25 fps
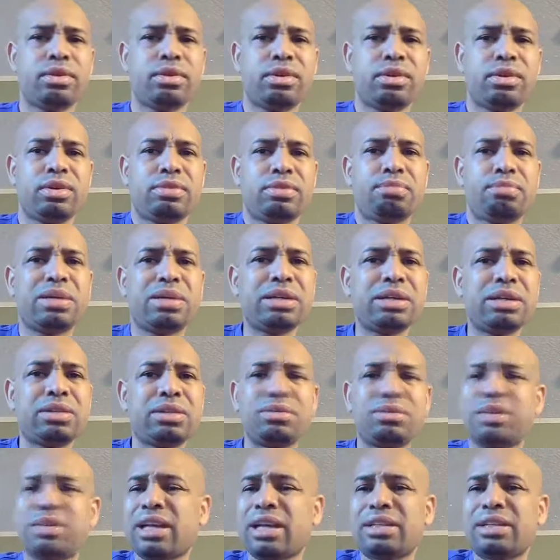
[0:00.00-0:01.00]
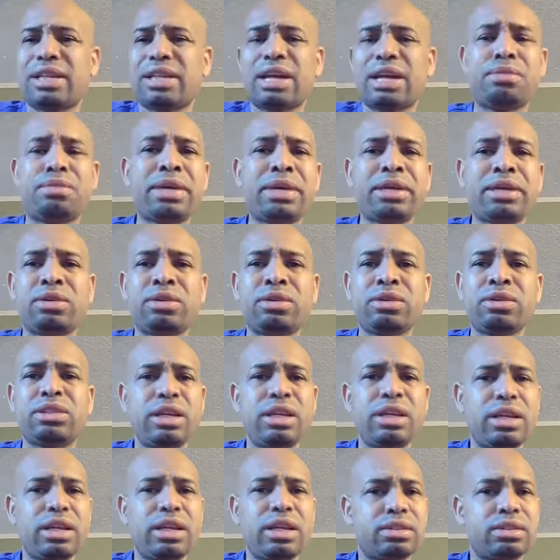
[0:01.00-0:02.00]
That don't make no
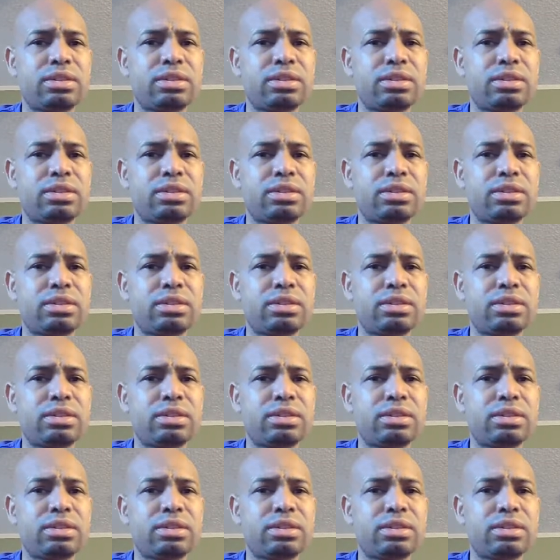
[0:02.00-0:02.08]
sense.